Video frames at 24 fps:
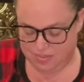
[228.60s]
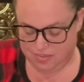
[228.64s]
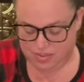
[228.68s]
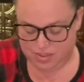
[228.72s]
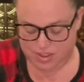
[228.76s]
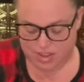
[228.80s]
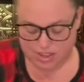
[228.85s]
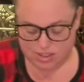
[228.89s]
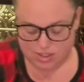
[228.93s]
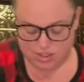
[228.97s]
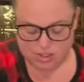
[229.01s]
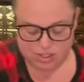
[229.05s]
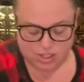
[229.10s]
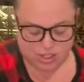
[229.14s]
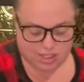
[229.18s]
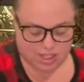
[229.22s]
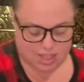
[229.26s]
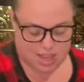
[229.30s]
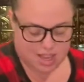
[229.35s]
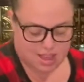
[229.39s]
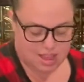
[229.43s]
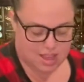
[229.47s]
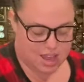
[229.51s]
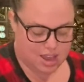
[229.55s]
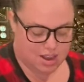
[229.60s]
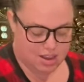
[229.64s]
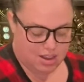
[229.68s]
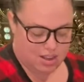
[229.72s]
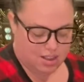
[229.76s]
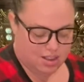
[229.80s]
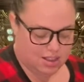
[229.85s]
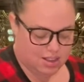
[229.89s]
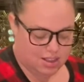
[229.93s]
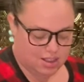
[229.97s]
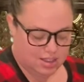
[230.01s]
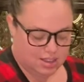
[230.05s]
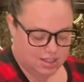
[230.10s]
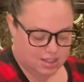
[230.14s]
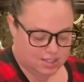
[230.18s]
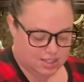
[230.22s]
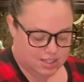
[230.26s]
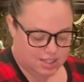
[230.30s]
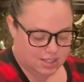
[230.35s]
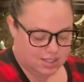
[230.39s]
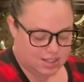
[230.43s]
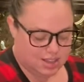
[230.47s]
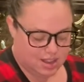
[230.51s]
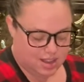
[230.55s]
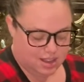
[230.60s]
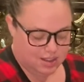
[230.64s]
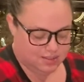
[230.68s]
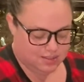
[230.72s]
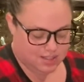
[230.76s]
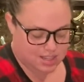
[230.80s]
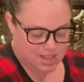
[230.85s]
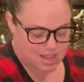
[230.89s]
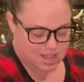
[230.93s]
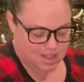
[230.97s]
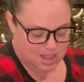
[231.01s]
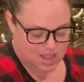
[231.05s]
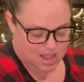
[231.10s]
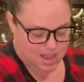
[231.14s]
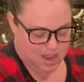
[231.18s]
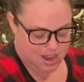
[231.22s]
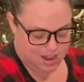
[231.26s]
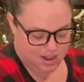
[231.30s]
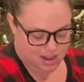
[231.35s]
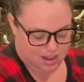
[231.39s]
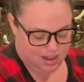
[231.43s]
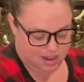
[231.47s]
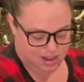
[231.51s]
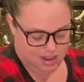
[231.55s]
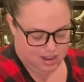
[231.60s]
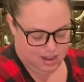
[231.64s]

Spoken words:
So just get that all dissolved in there.